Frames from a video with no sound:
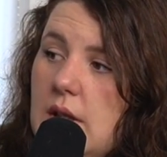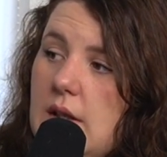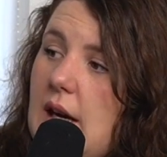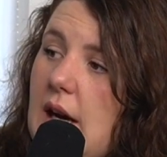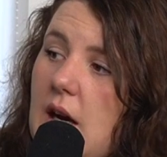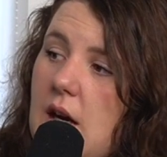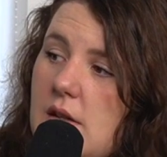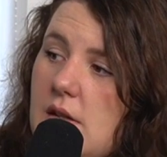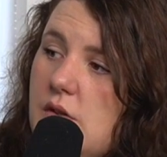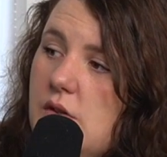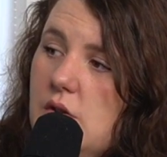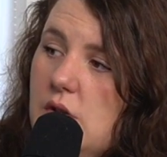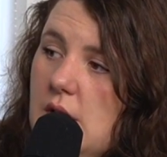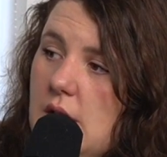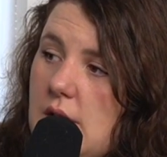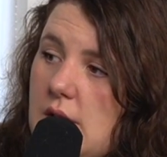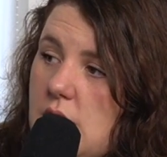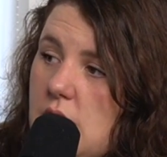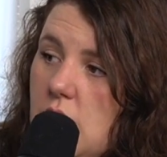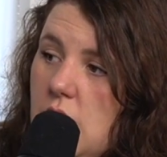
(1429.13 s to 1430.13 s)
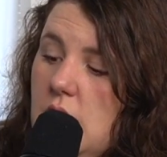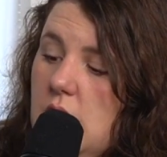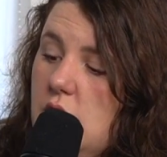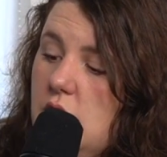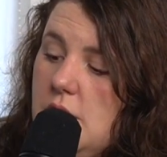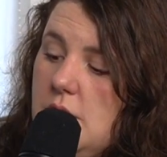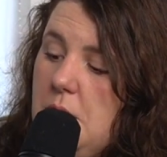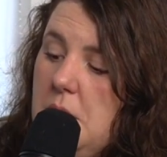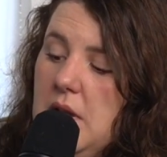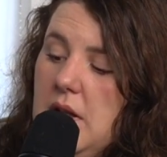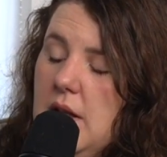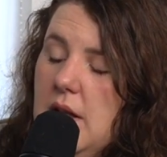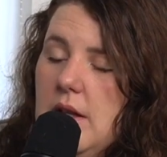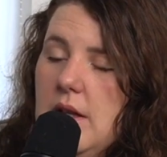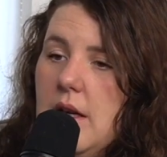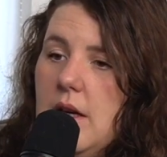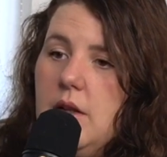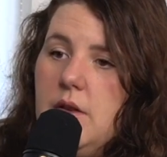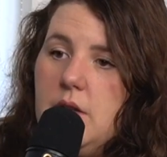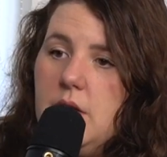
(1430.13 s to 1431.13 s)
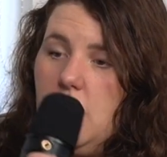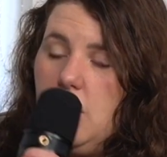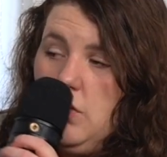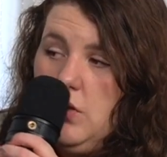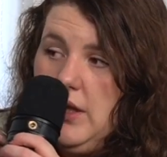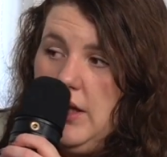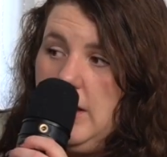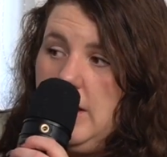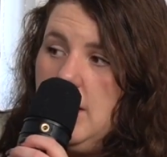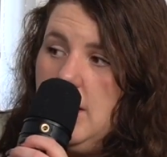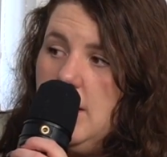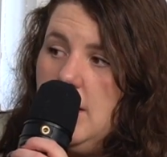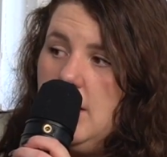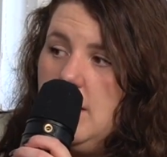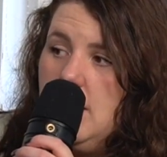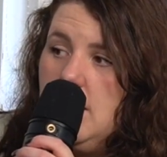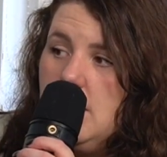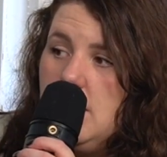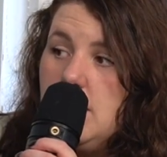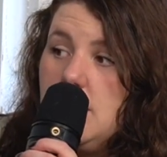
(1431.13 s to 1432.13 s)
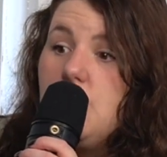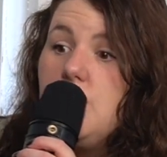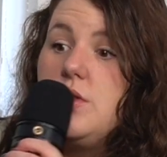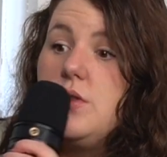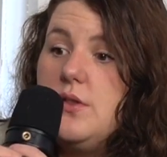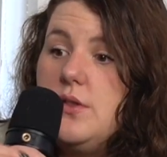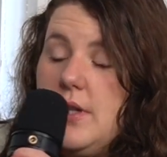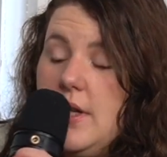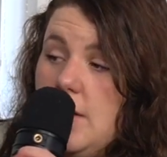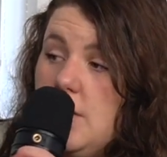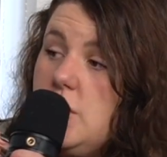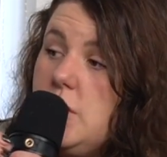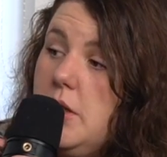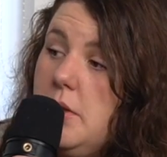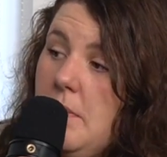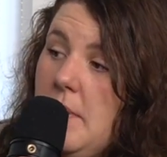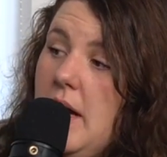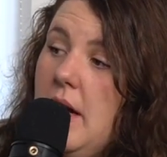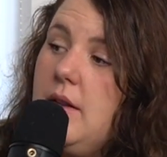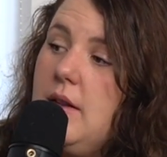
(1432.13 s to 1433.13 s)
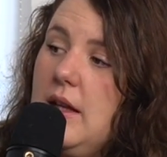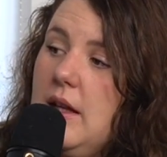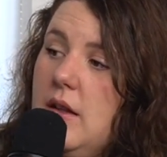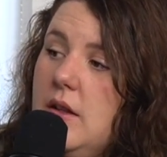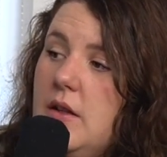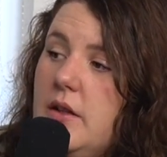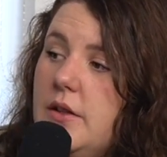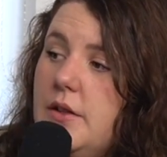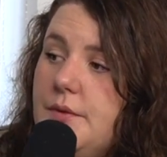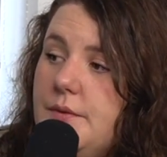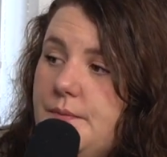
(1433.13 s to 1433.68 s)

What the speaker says: It's going to just be like that until they stitch it back together.